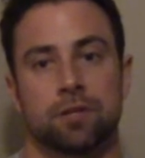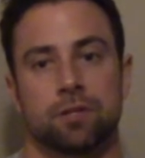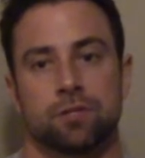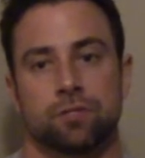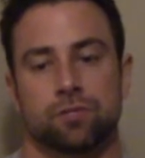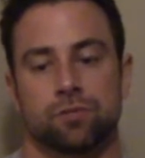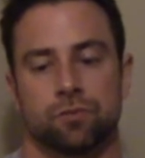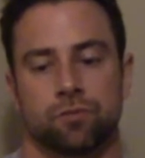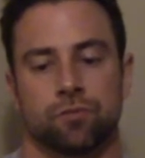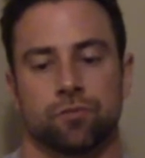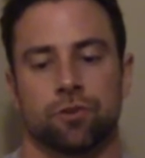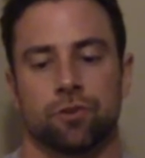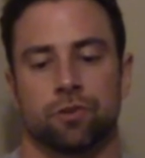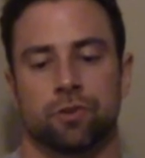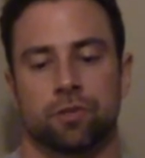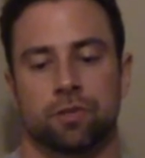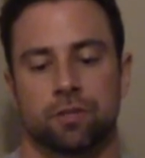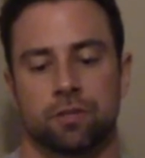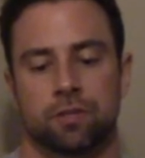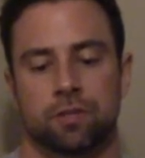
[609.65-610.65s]
So if you're
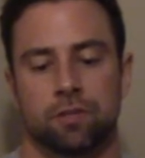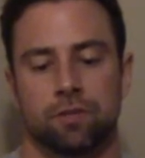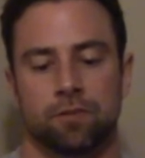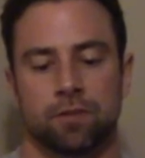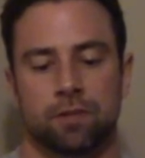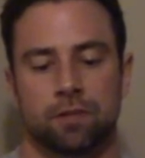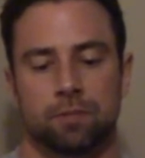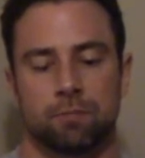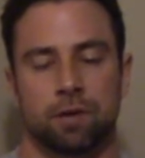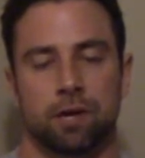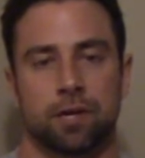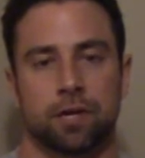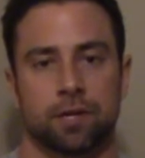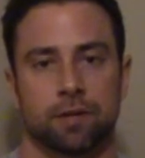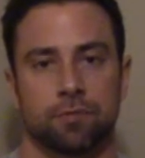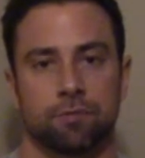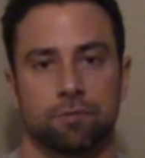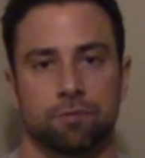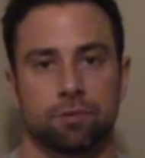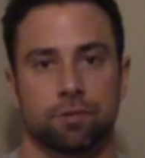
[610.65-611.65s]
giving the body
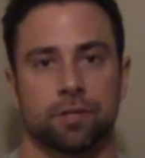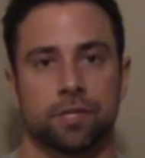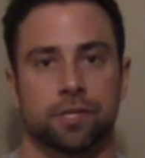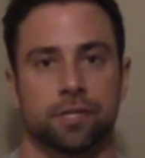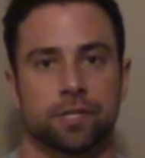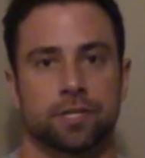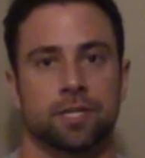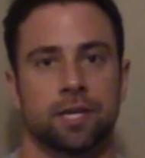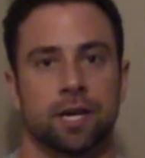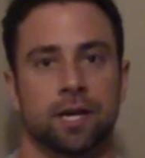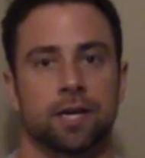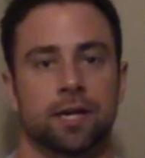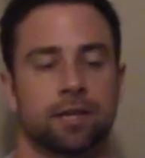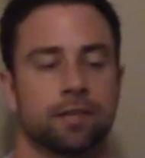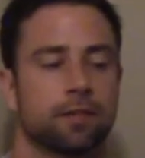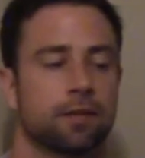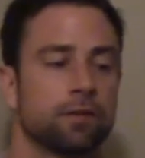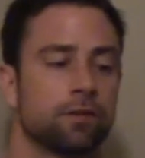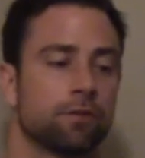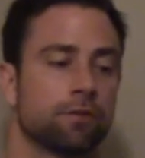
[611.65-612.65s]
a really good diet
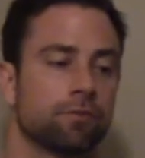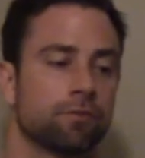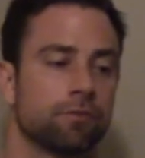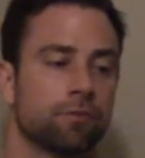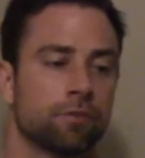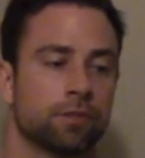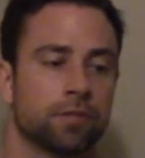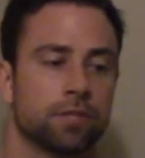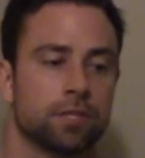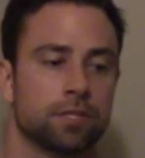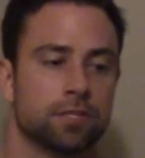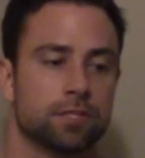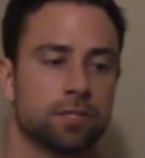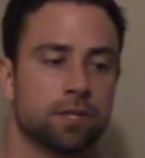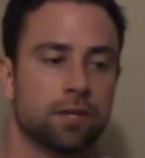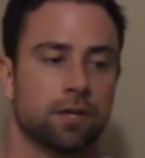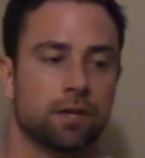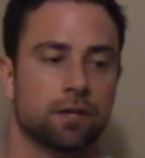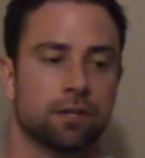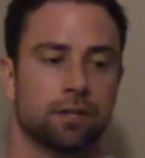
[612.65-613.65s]
and then you're throwing these
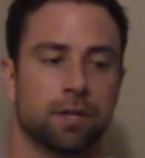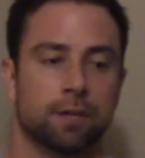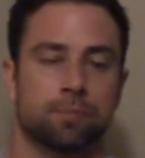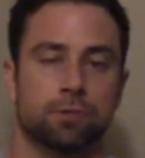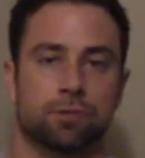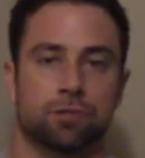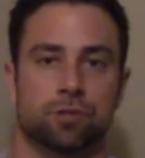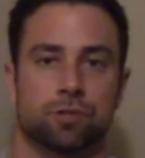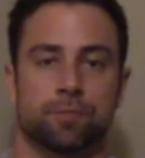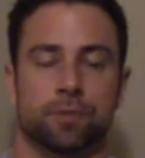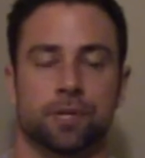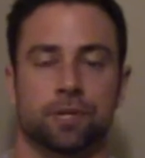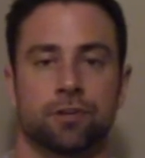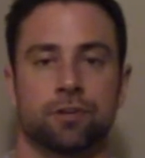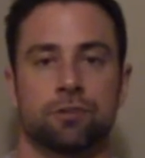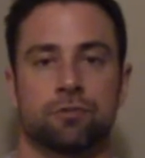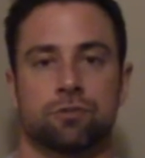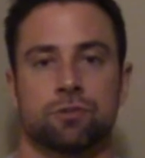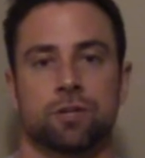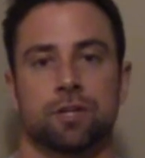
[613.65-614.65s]
lipotropic
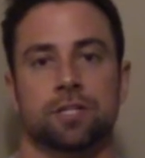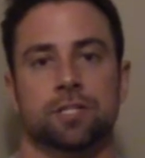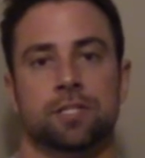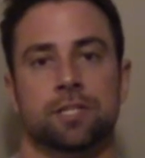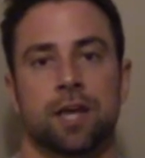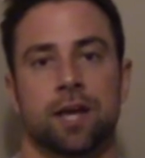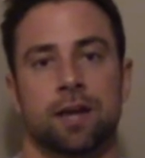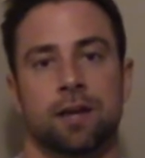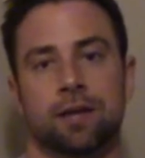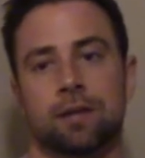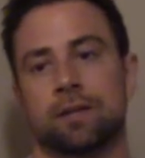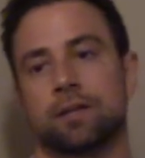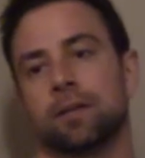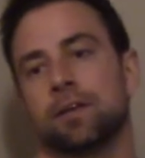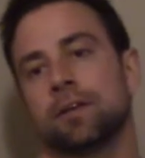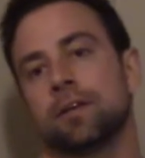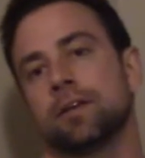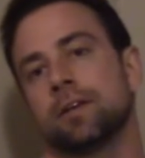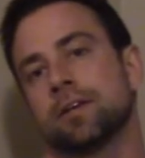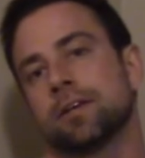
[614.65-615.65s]
nutrients at it,
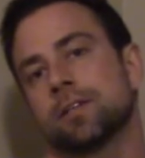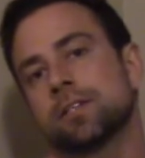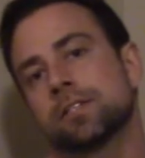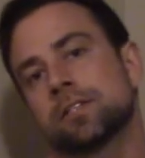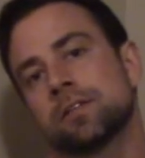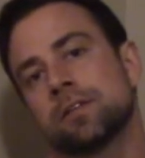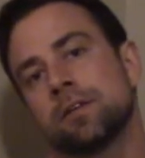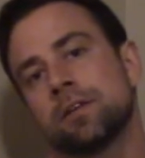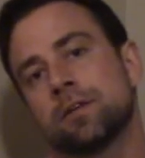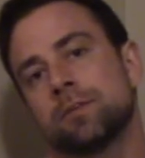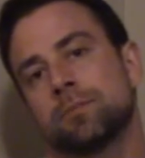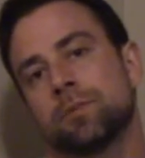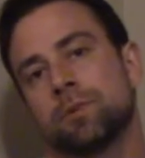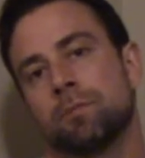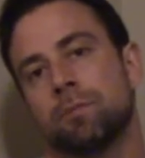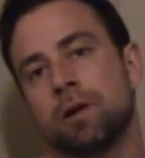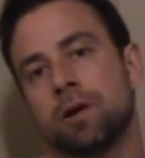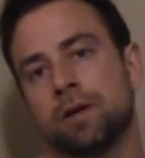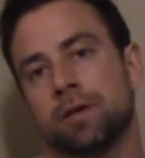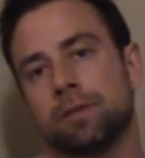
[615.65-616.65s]
it's going to help your
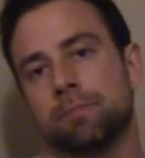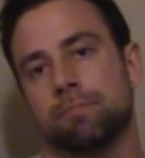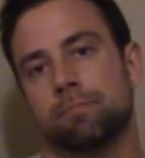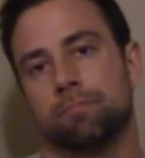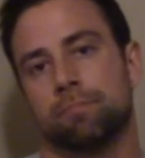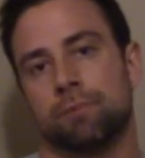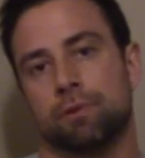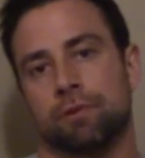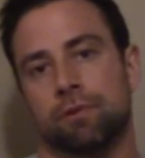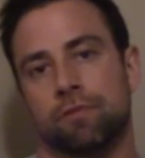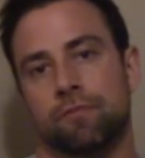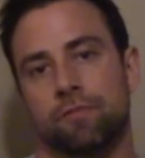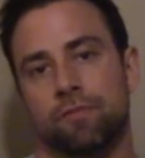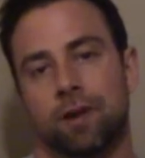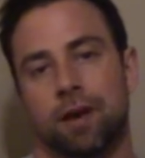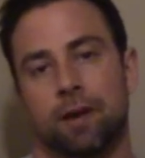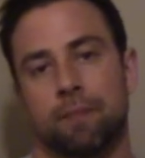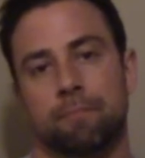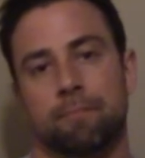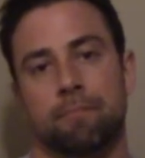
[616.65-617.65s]
body burn
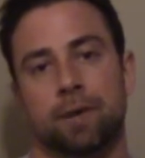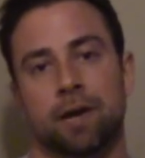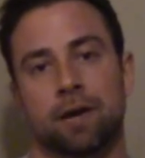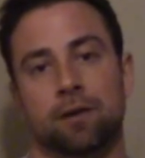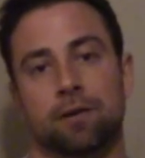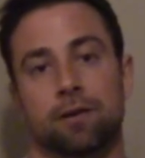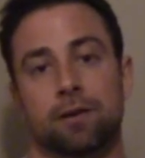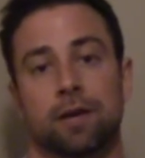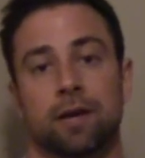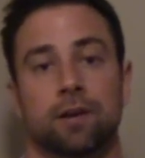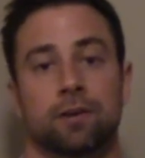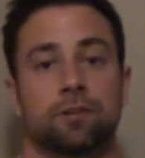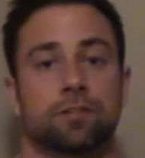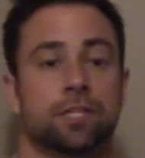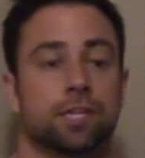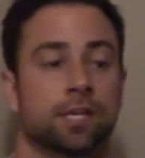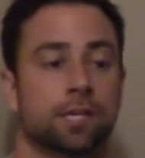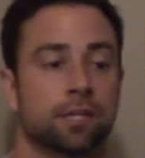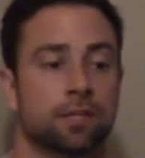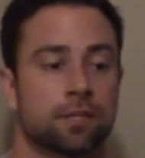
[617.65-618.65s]
fat better. And now you're
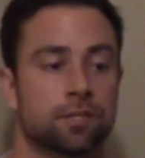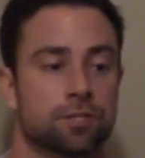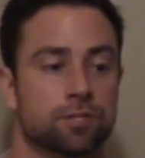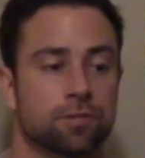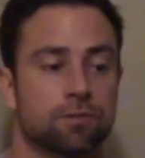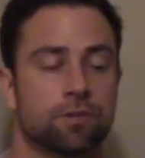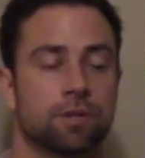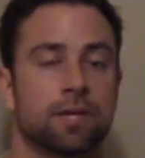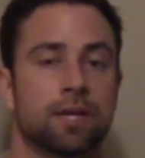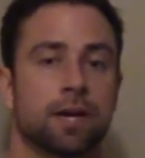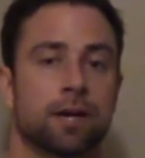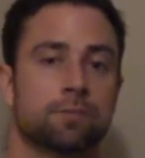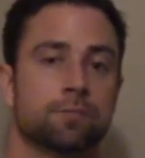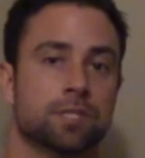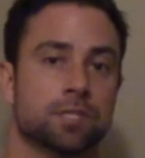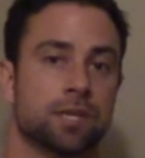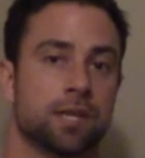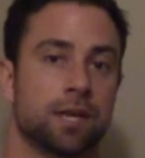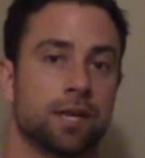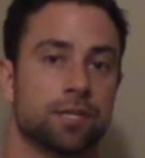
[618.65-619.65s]
taking this 3
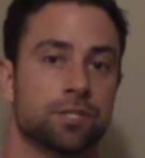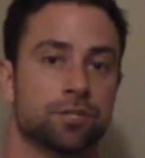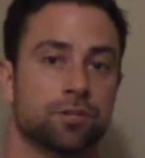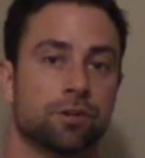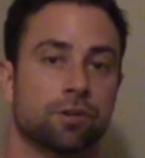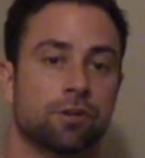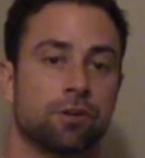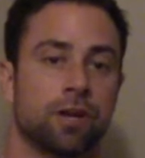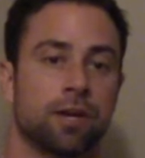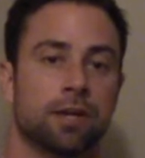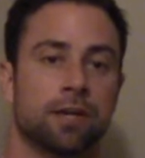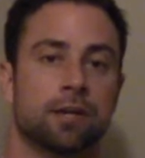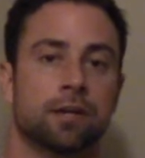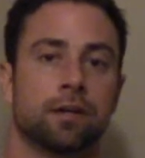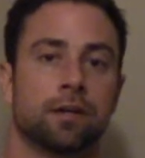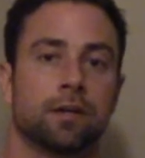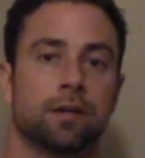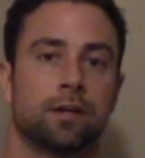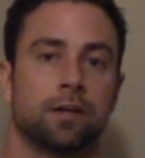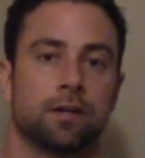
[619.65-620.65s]
times a day. So you're creating
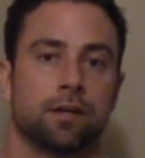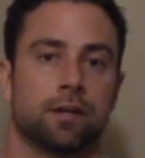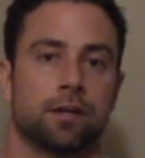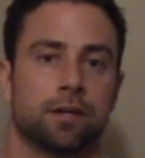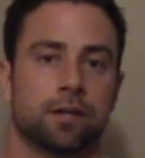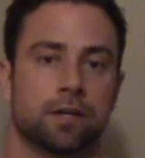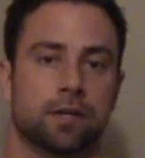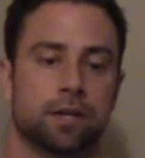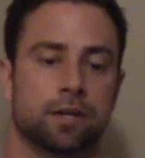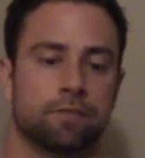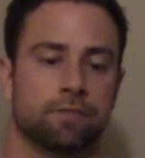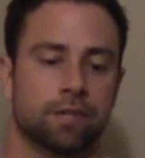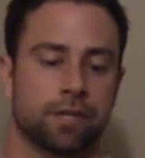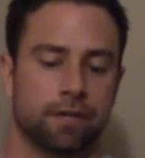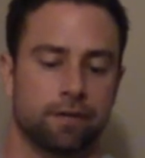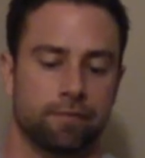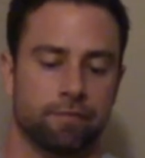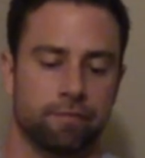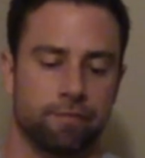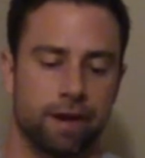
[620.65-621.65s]
kind of like
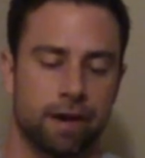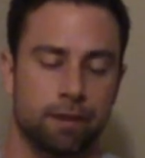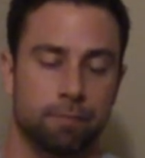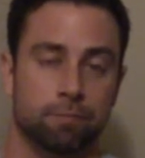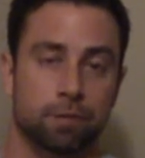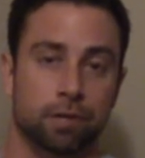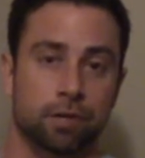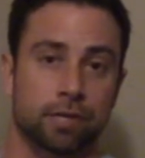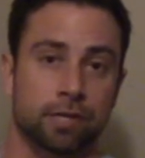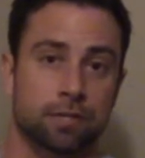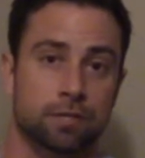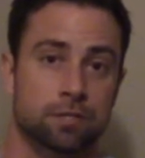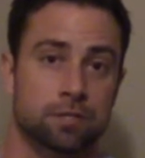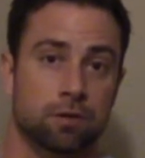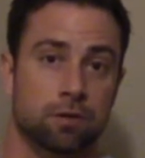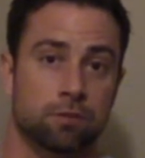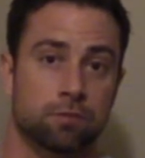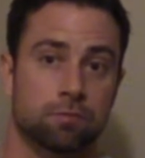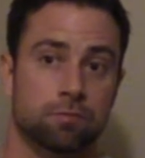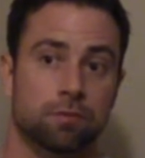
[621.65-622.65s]
a fat burning
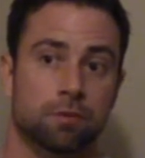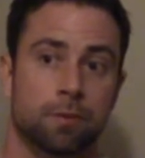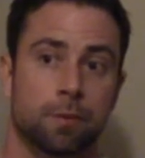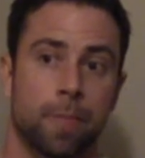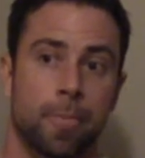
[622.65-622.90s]
zone.